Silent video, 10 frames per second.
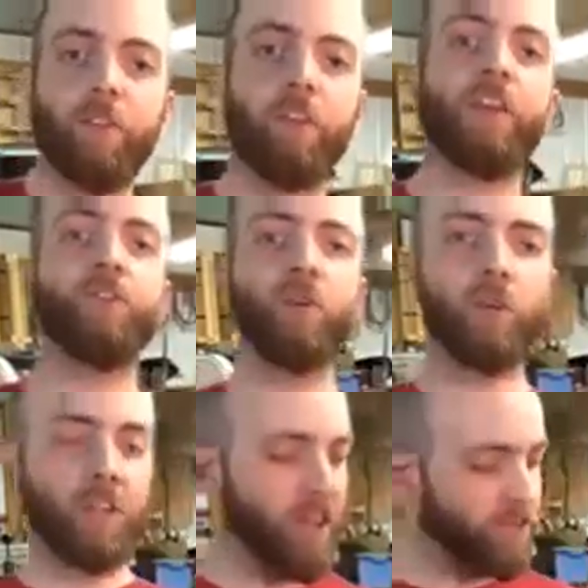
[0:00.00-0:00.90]
If
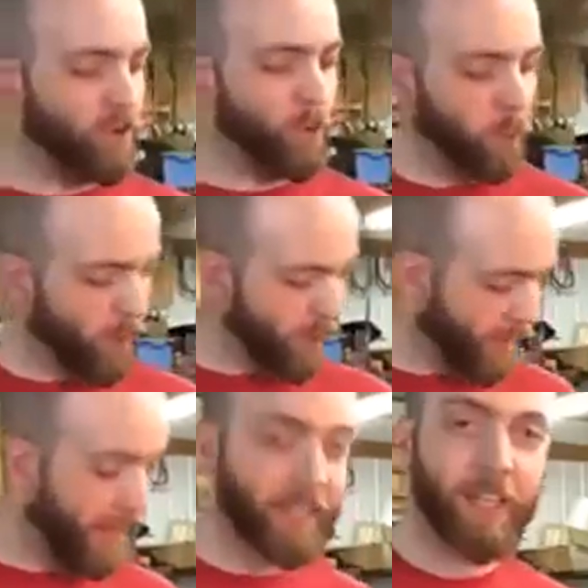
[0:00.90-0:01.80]
you want
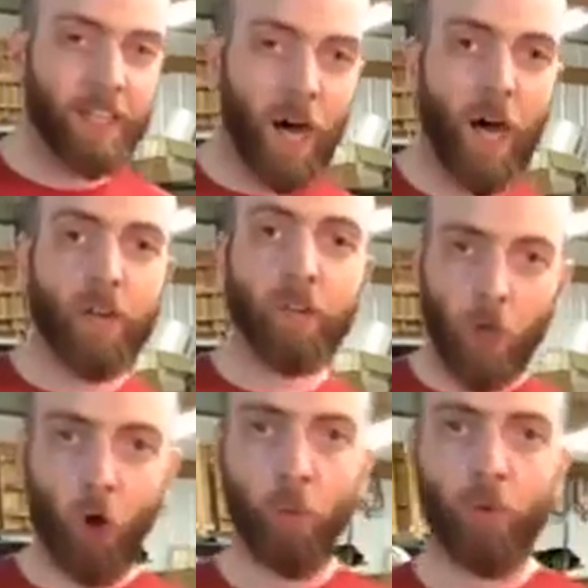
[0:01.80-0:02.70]
a
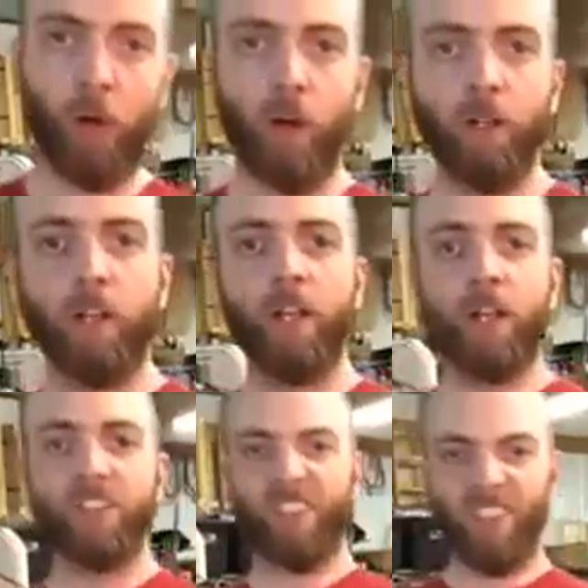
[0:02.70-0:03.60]
non-Cobra
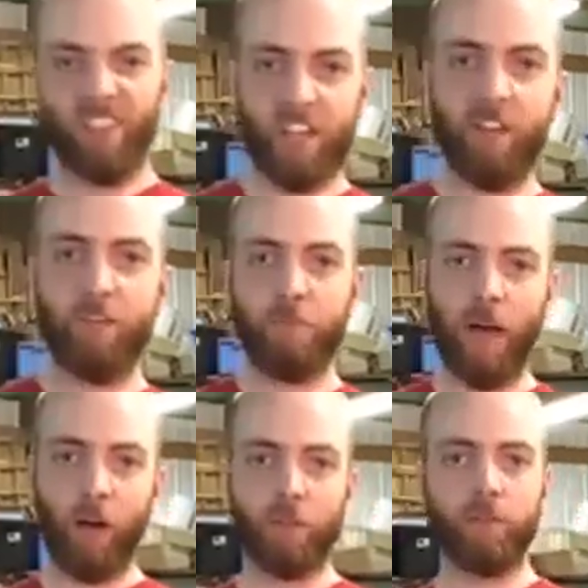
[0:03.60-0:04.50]
stiff
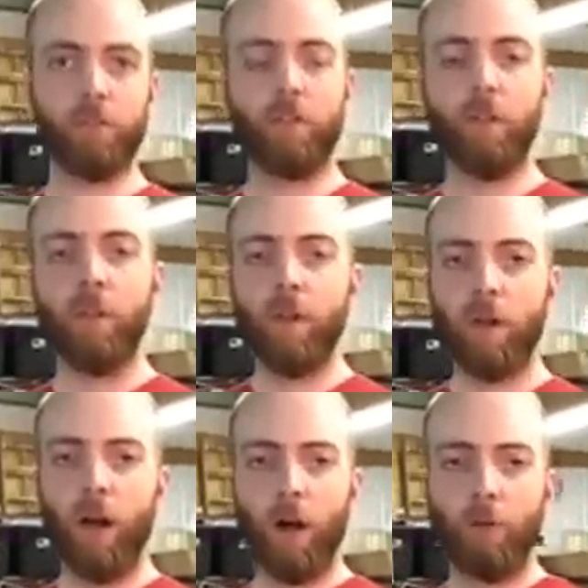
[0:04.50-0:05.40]
belt,
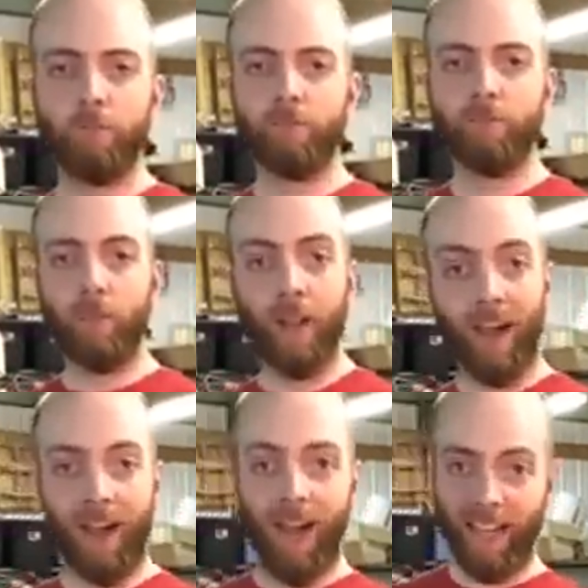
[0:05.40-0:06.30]

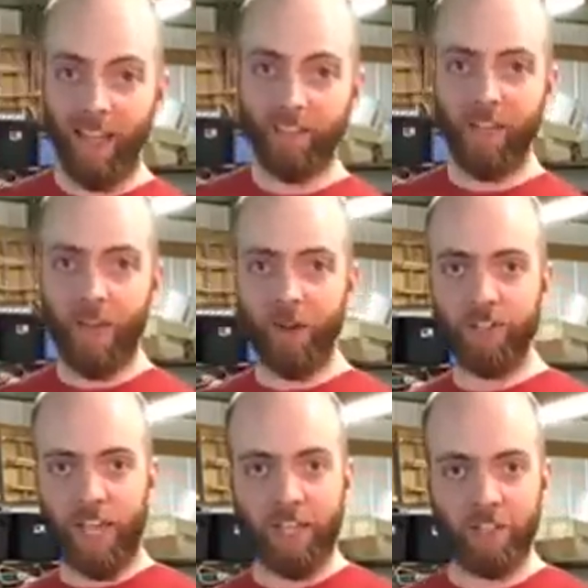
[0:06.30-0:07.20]
I like the Aries
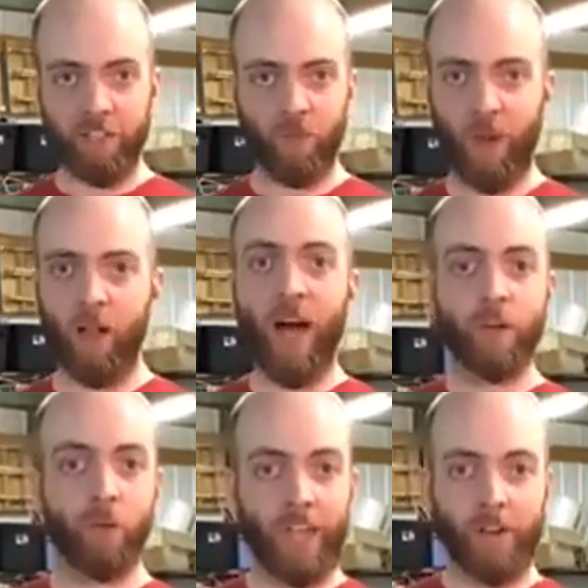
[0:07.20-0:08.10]
Aegis as well. I
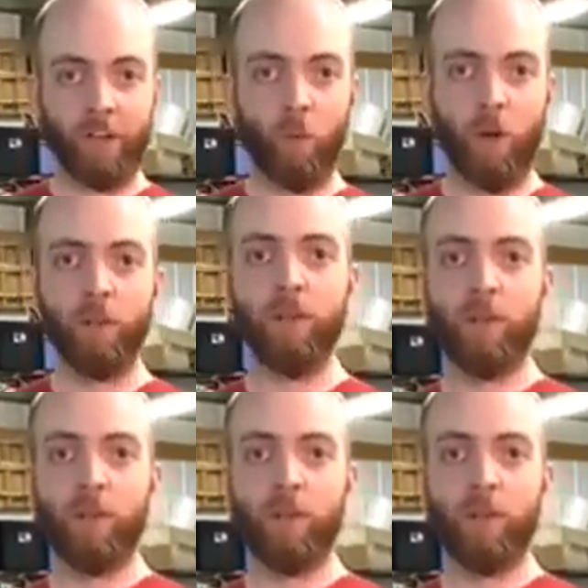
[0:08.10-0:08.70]
don't carry one.